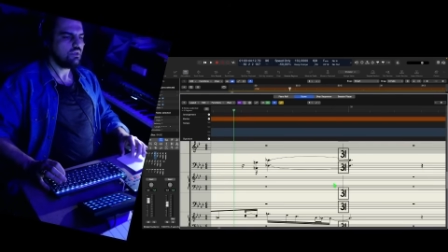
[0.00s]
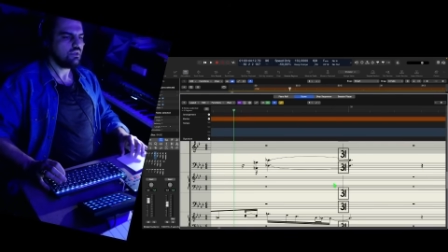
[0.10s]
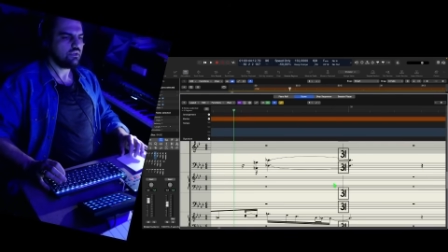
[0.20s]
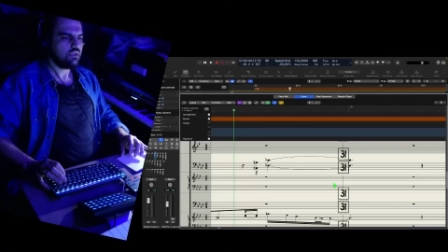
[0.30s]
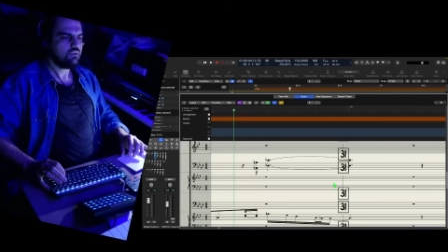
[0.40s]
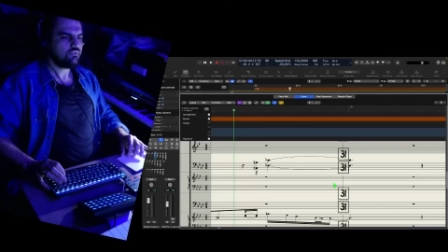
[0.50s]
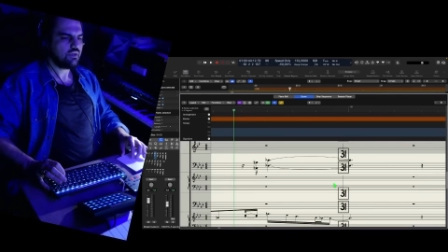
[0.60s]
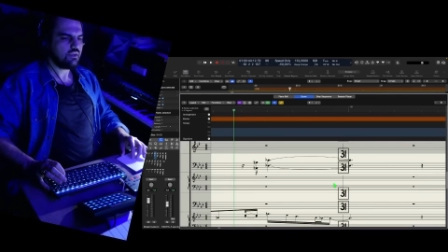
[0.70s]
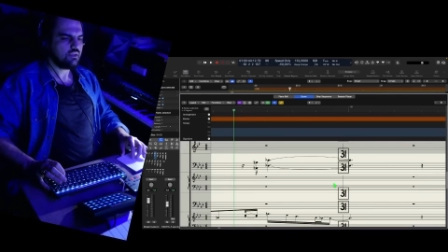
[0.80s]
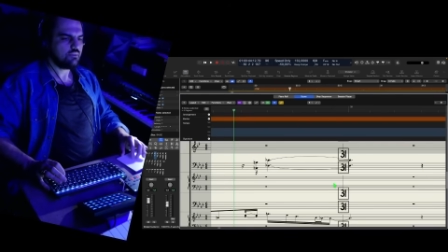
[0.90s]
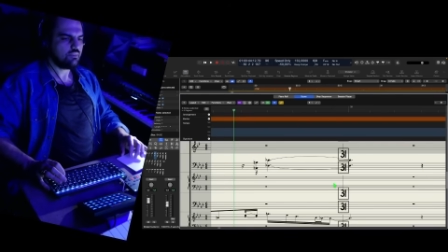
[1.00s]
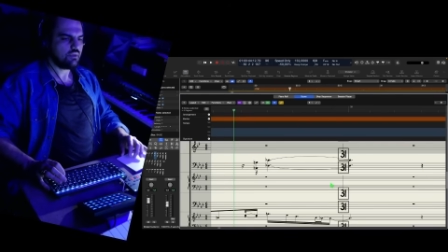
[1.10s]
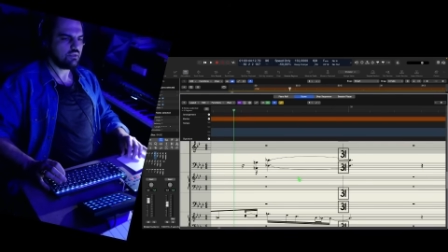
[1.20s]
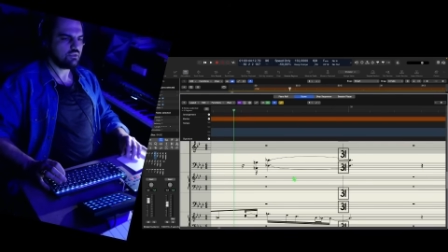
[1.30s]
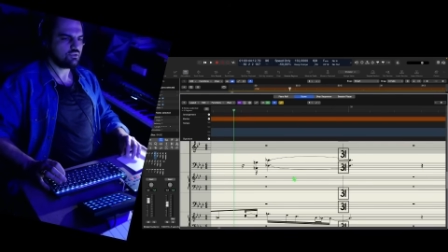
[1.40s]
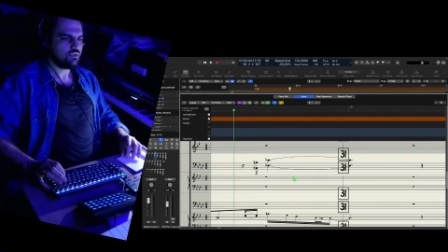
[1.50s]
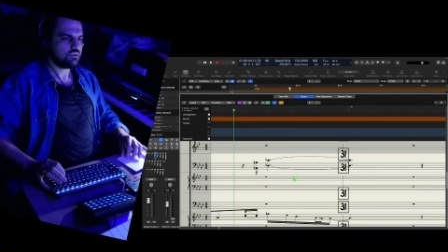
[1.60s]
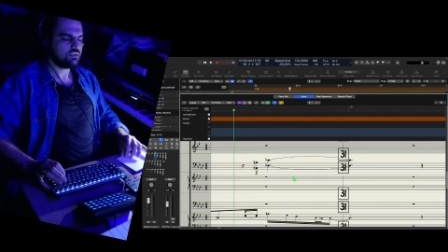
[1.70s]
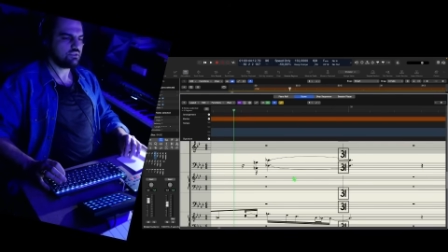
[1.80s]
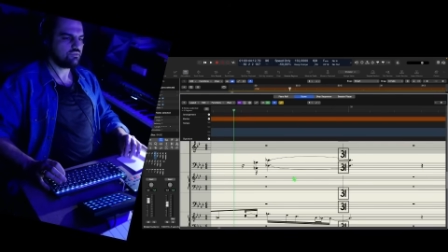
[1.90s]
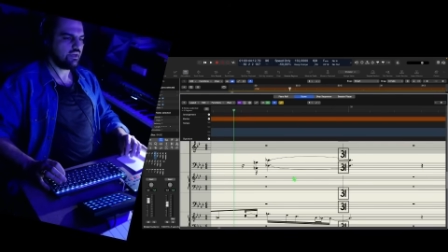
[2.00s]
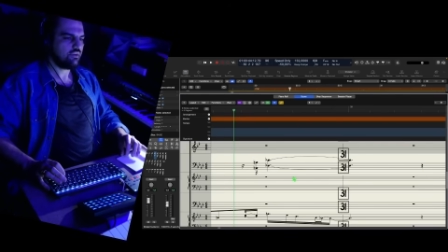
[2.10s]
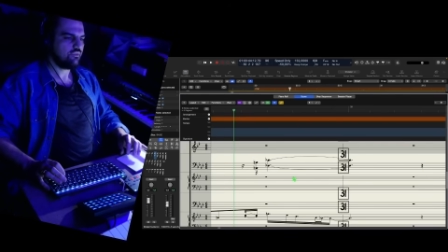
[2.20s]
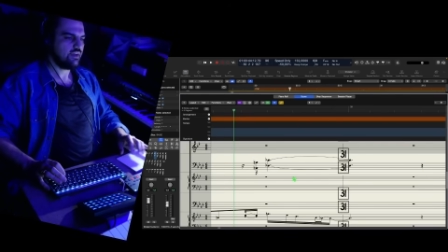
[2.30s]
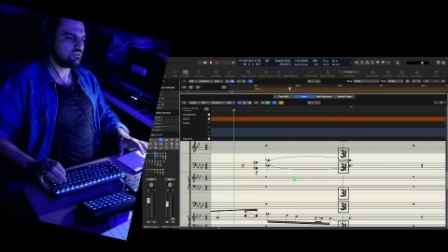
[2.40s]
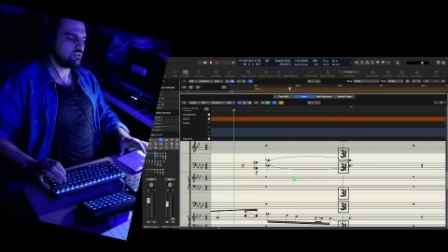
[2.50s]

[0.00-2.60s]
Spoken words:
if I, so this is very fast.